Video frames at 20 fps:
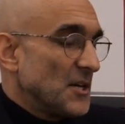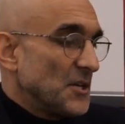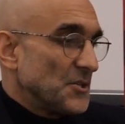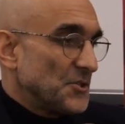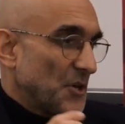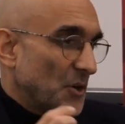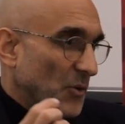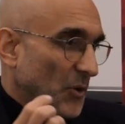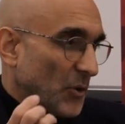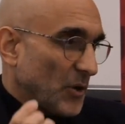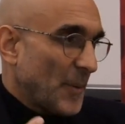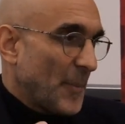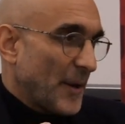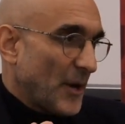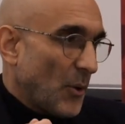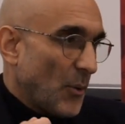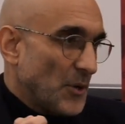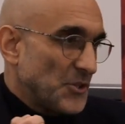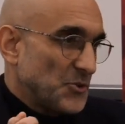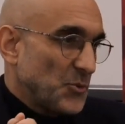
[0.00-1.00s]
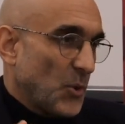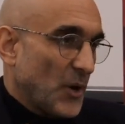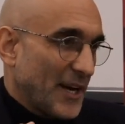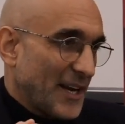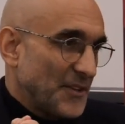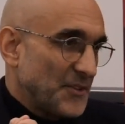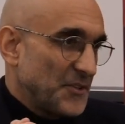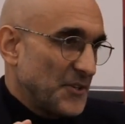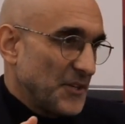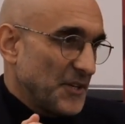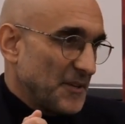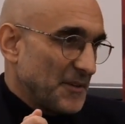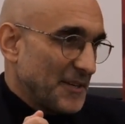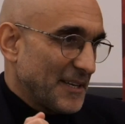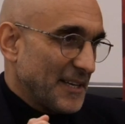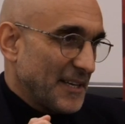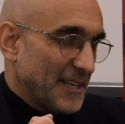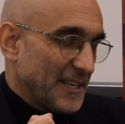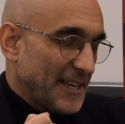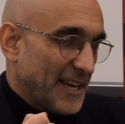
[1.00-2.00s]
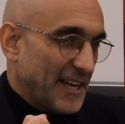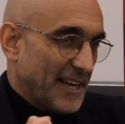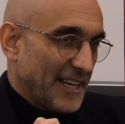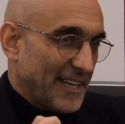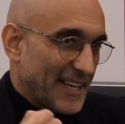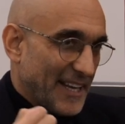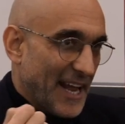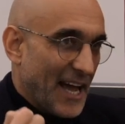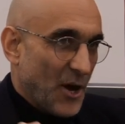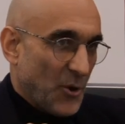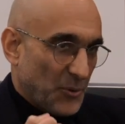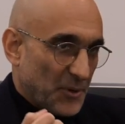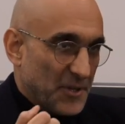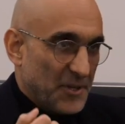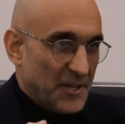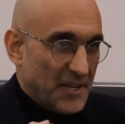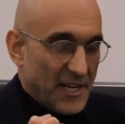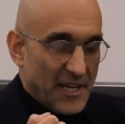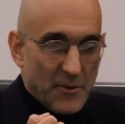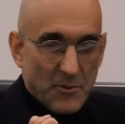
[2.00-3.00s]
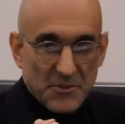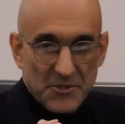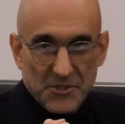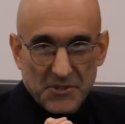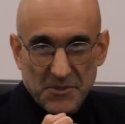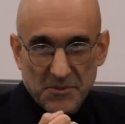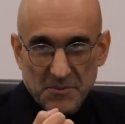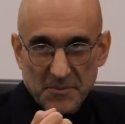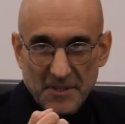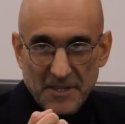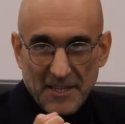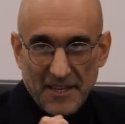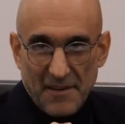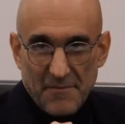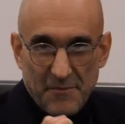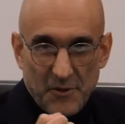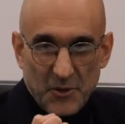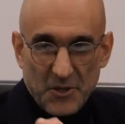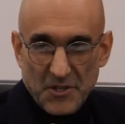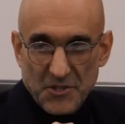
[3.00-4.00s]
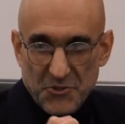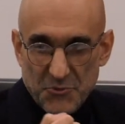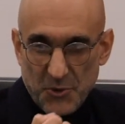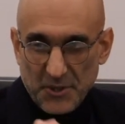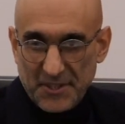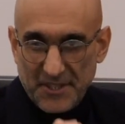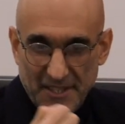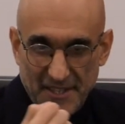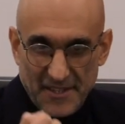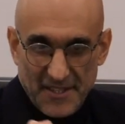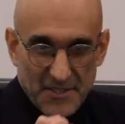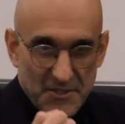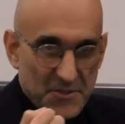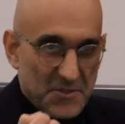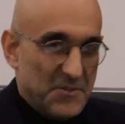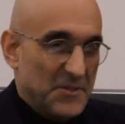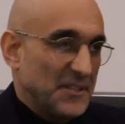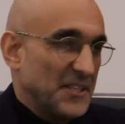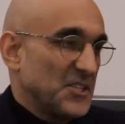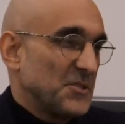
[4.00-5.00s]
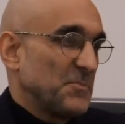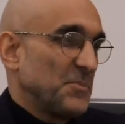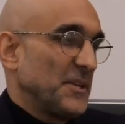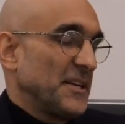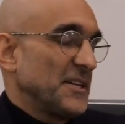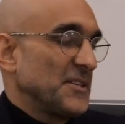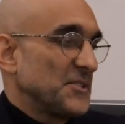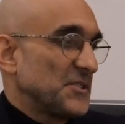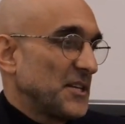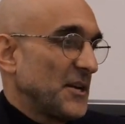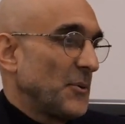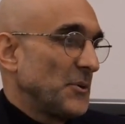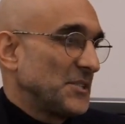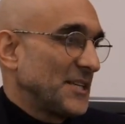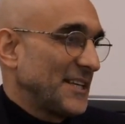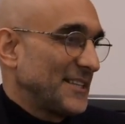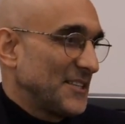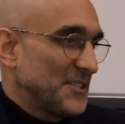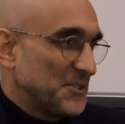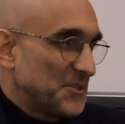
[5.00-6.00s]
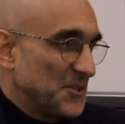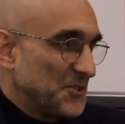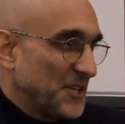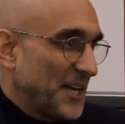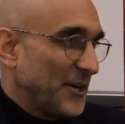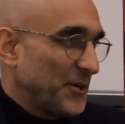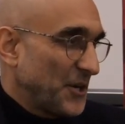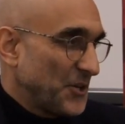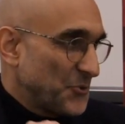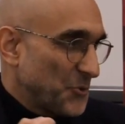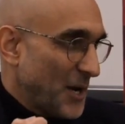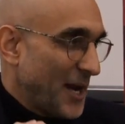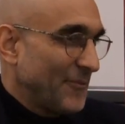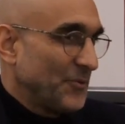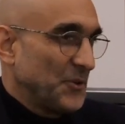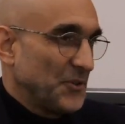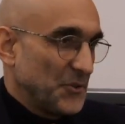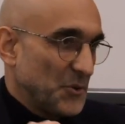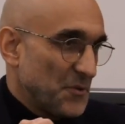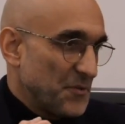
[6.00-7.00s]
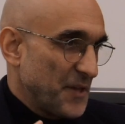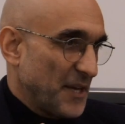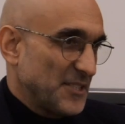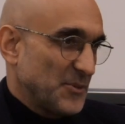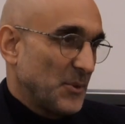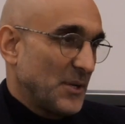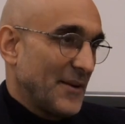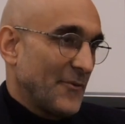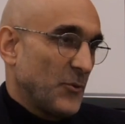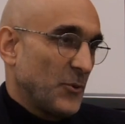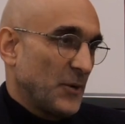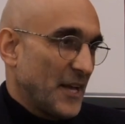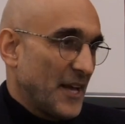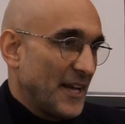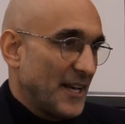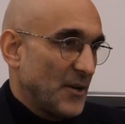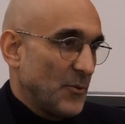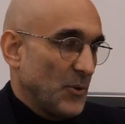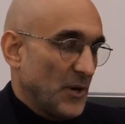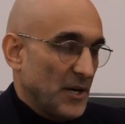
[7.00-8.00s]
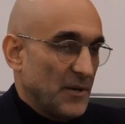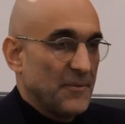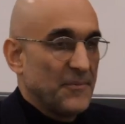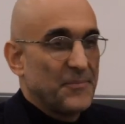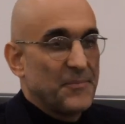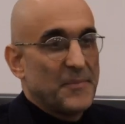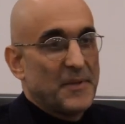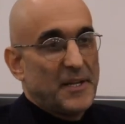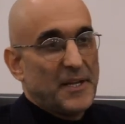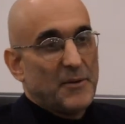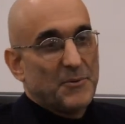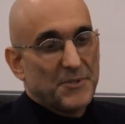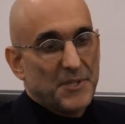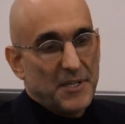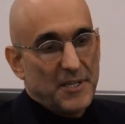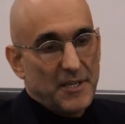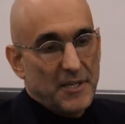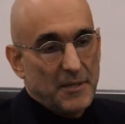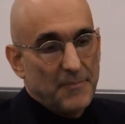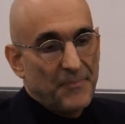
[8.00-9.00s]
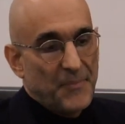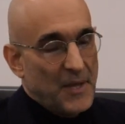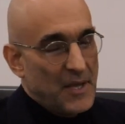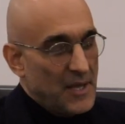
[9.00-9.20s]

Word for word: So growing up, I always wanted to kind of get out. You know, I felt constricted in this place. I always had this desire to travel and do things. We never went anywhere, you know, as a kid.